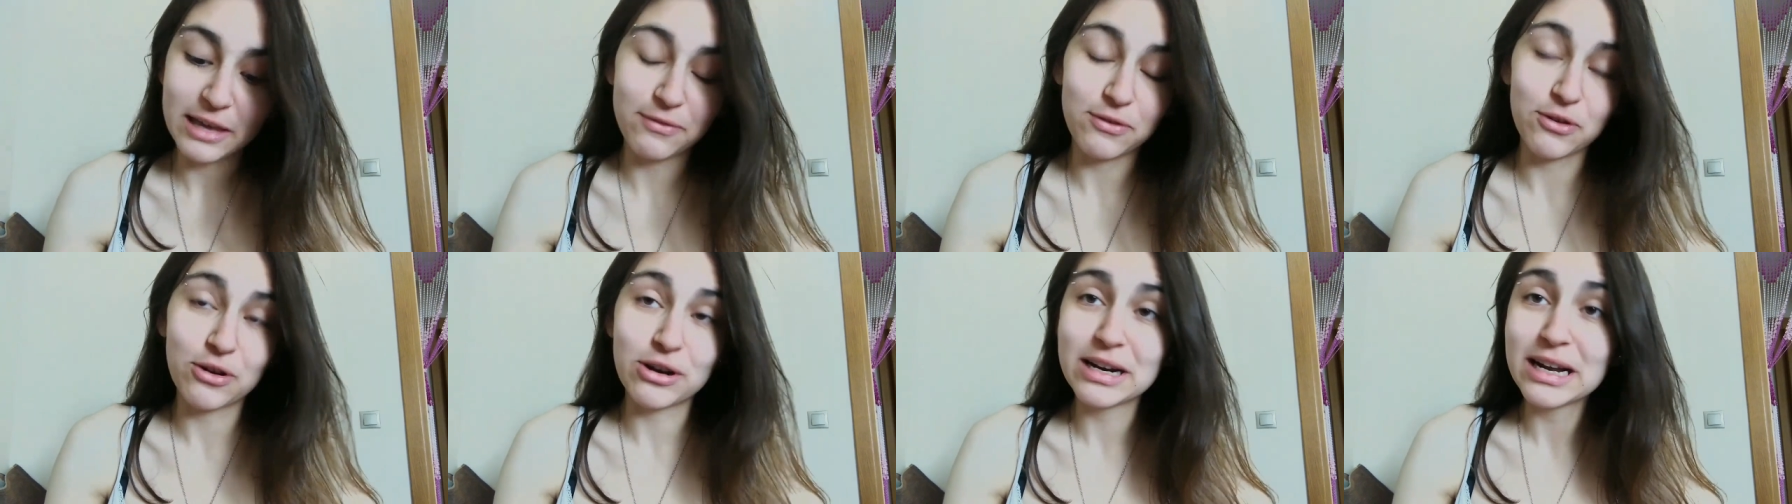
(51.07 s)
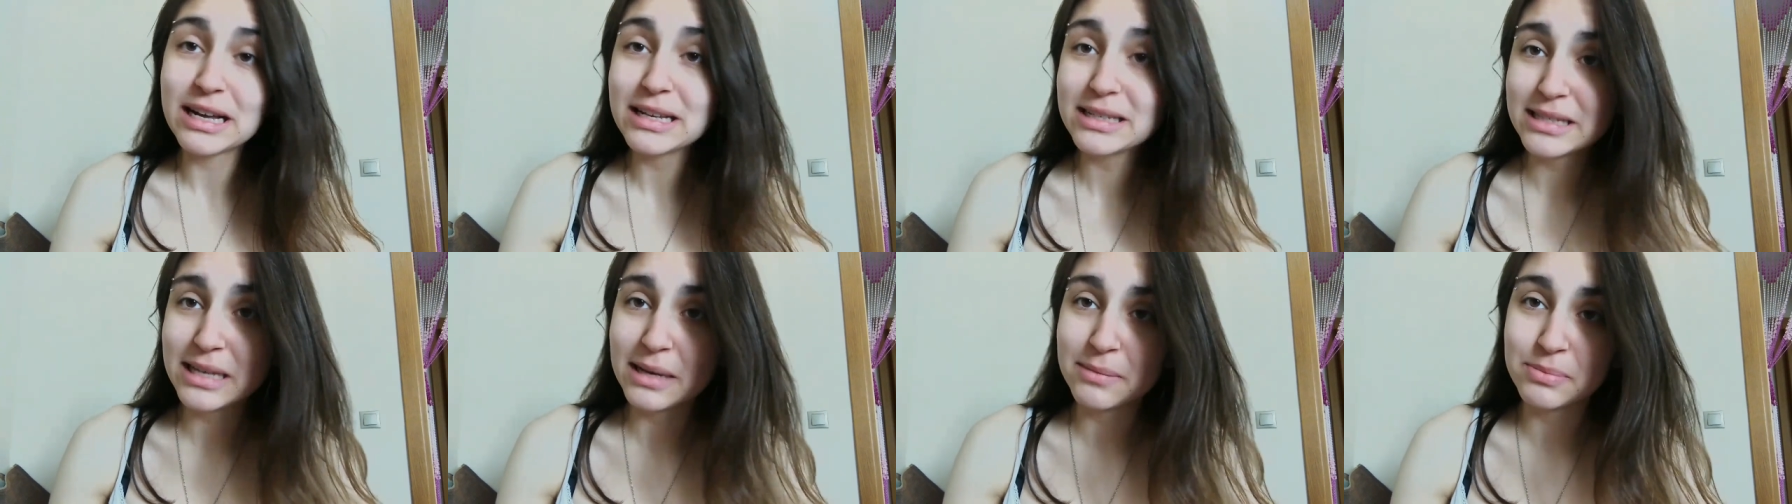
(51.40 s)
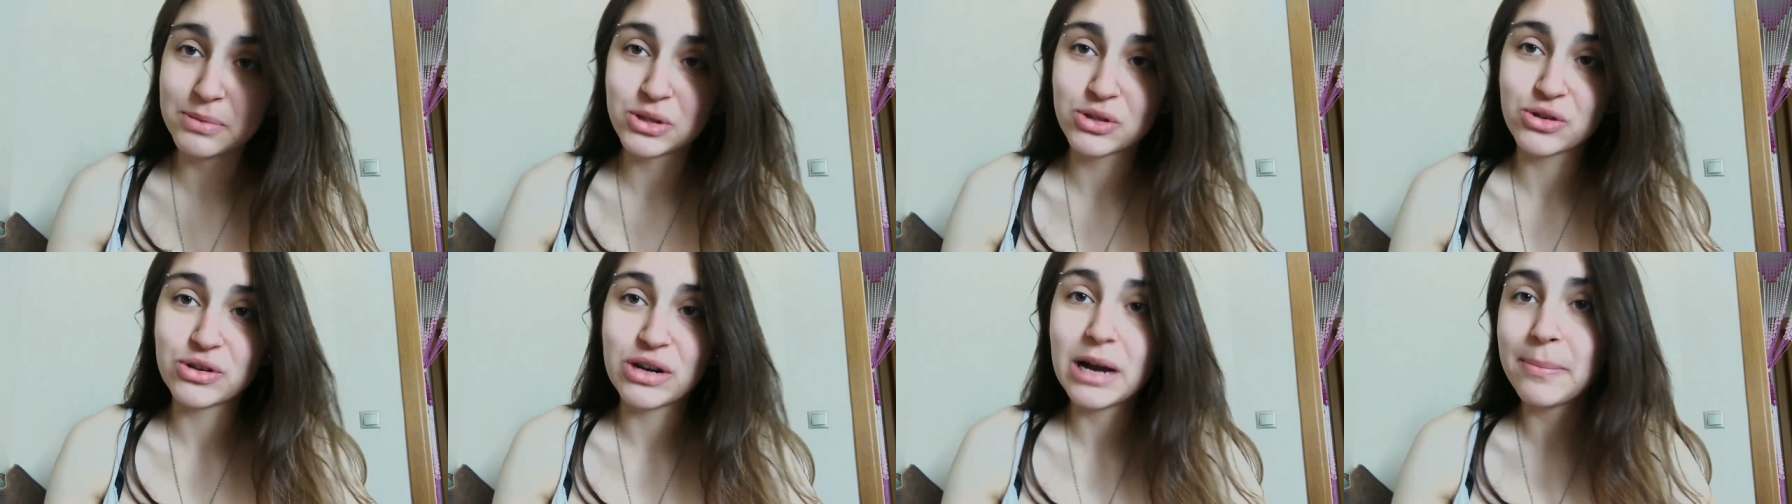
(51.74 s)
If you are not
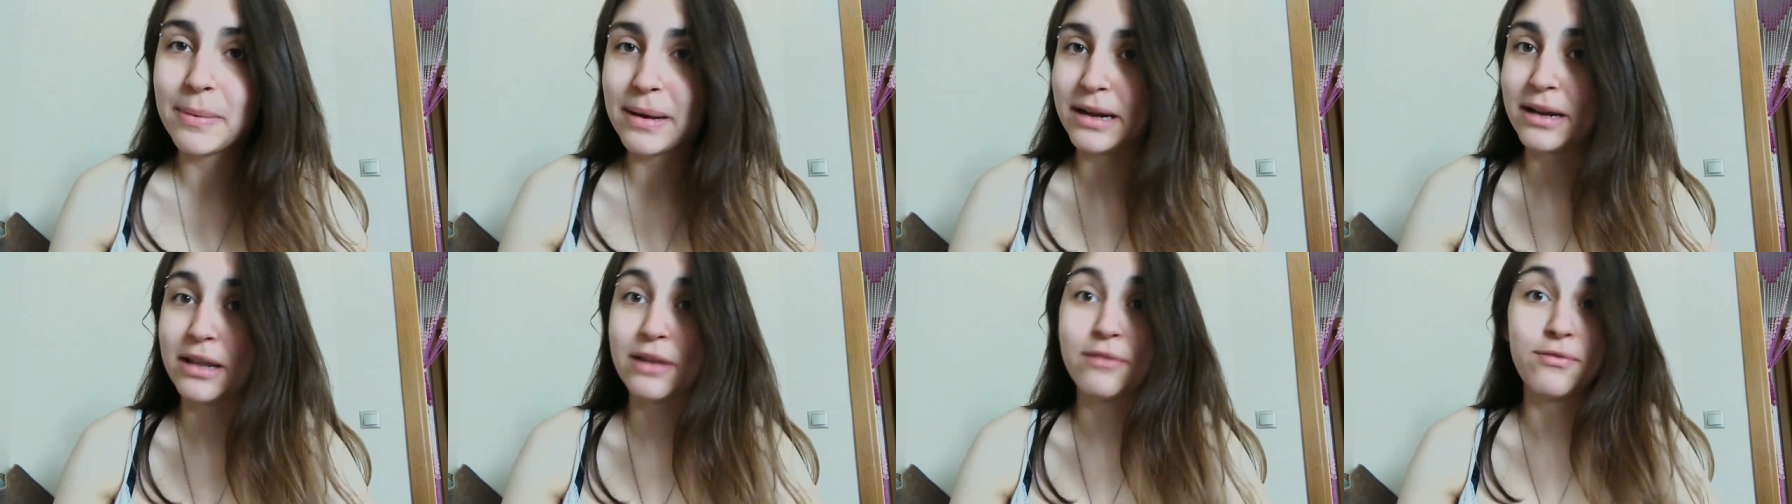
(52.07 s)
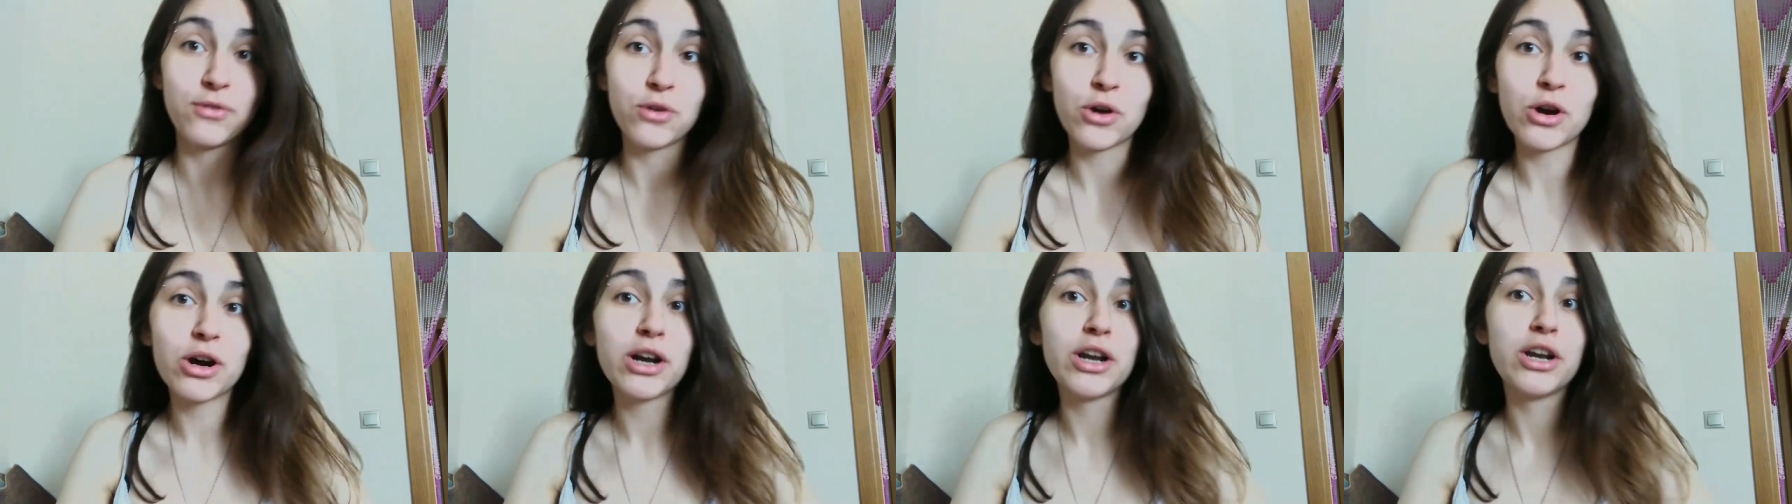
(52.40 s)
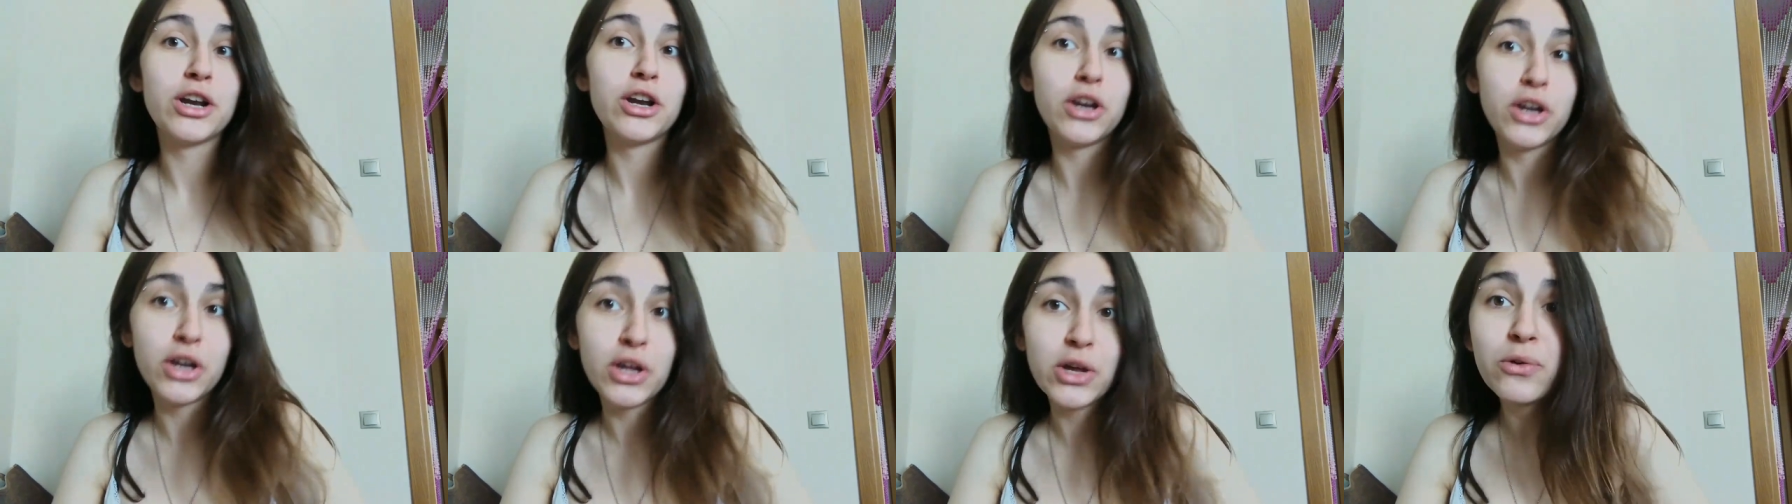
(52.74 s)
subscribed and if you are
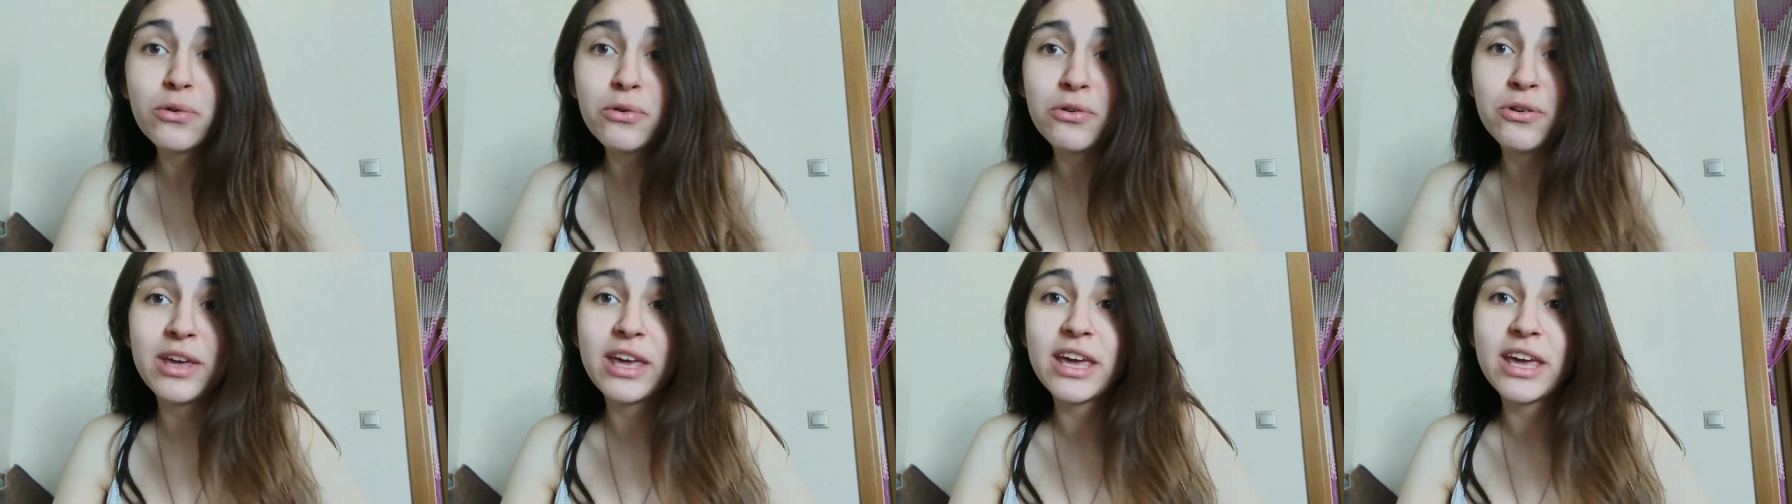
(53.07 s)
new